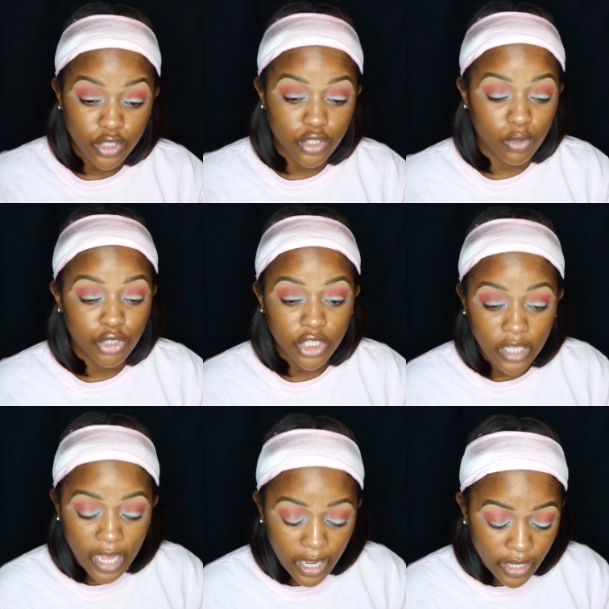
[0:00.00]

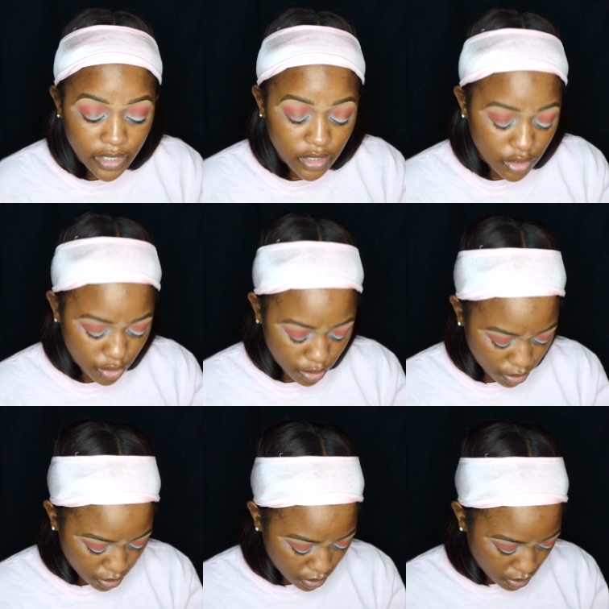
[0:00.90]
socialized
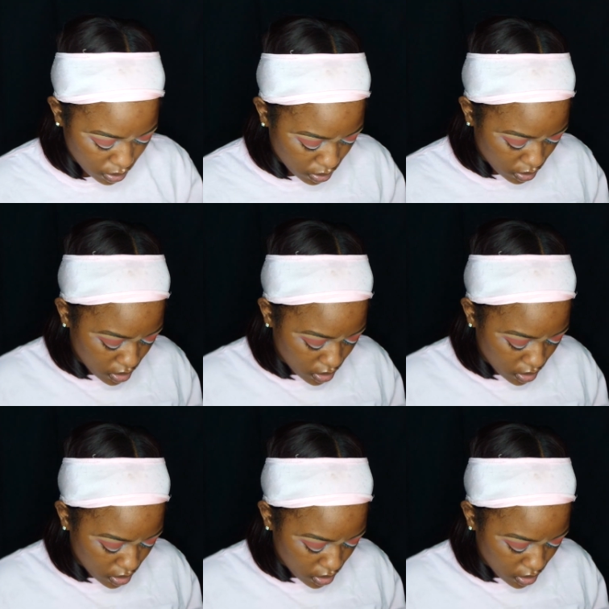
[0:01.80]
to,